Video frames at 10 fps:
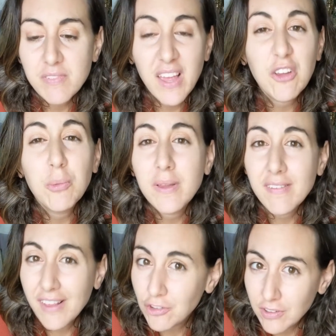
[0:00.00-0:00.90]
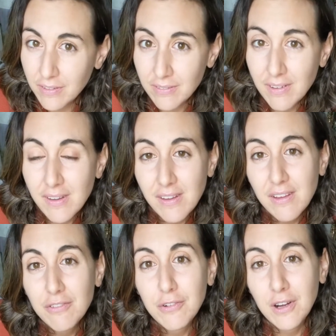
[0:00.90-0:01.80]
schedule a session
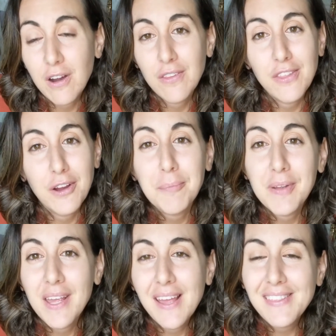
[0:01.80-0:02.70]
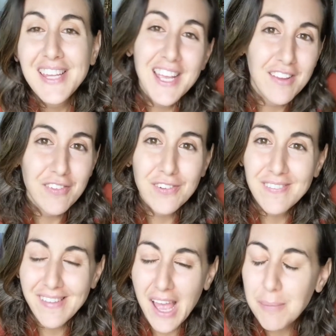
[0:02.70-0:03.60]
for art therapy? And the answer
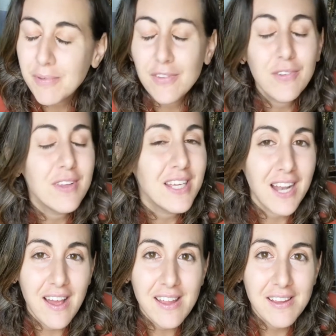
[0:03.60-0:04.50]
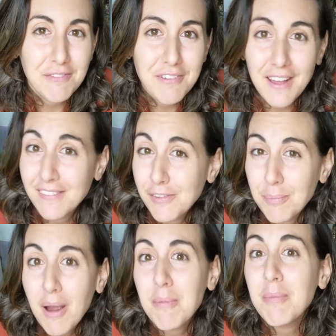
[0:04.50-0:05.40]
is absolutely not. In fact, it's
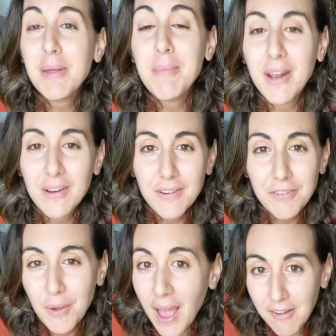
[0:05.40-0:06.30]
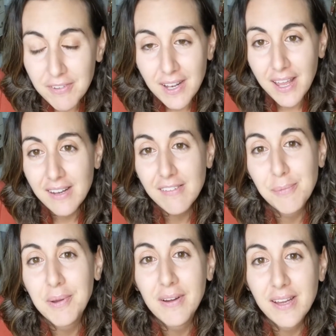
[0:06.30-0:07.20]
probably better if you haven't had
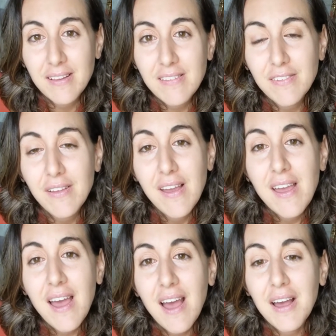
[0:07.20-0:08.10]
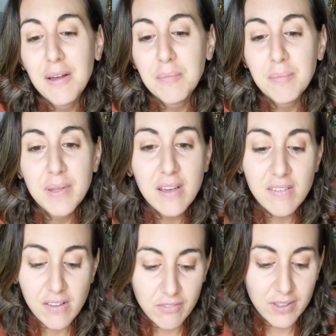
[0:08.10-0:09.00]
experience,
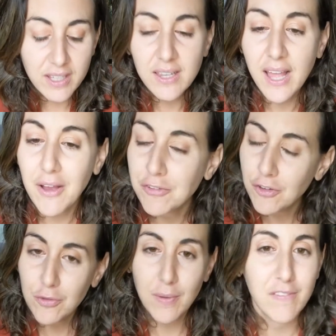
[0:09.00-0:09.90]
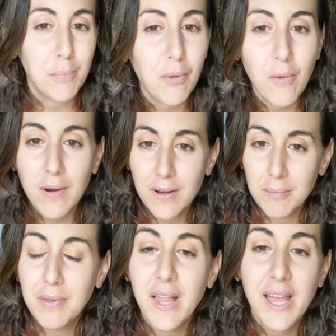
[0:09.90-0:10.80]
because it really allows you to explore
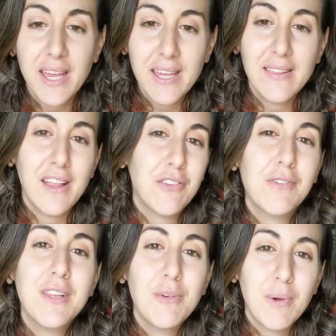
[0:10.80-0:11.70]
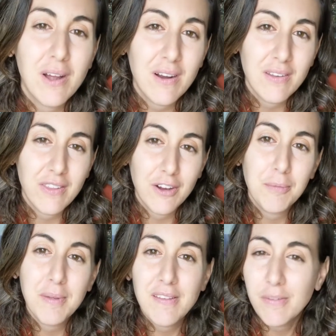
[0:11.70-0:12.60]
and play. And that's really what art
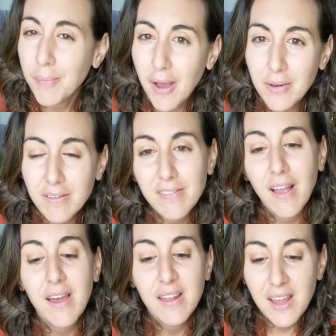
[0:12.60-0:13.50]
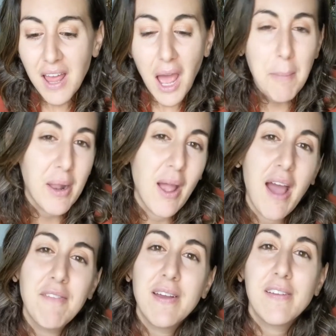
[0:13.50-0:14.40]
therapy is about. It's not about
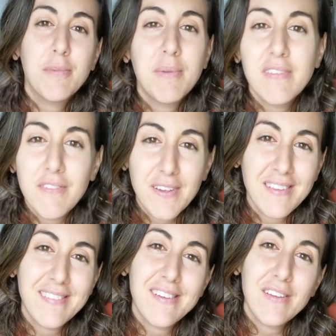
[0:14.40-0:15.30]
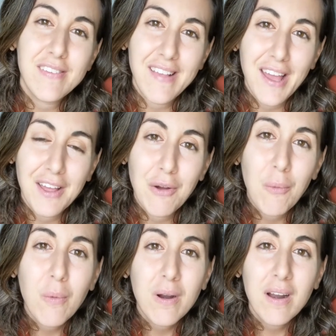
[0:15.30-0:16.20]
having a specific skill set
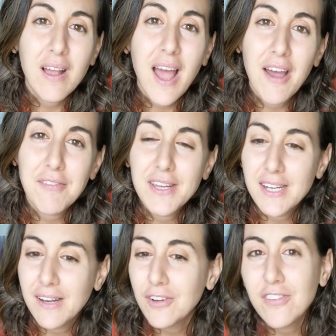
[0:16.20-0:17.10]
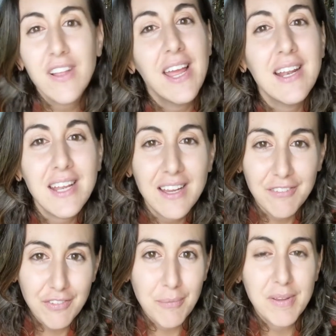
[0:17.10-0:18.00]
or having an understanding
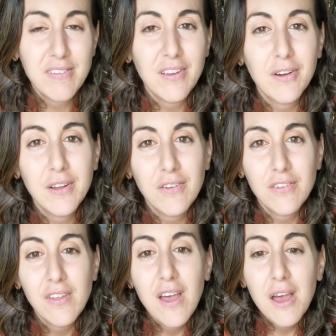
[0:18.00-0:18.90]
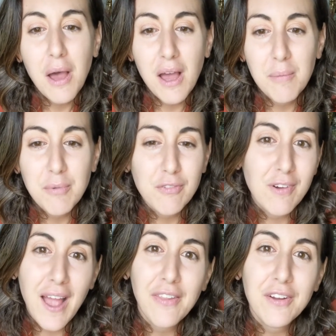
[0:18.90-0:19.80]
of the materials, but
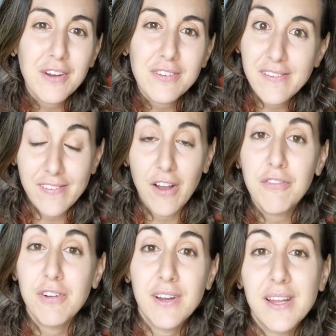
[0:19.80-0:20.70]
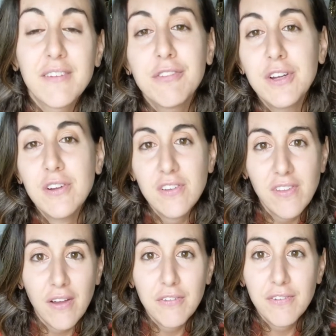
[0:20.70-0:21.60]
rather discovering for
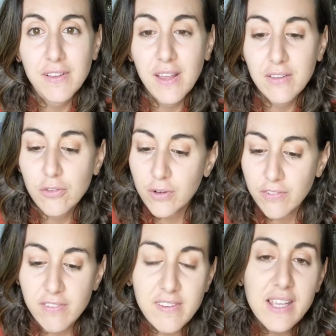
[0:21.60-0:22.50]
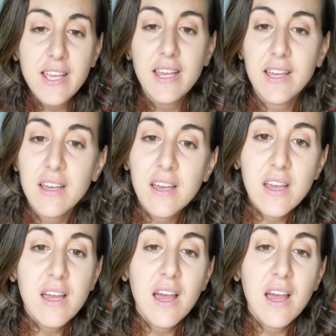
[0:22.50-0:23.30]
yourself and sort of seeking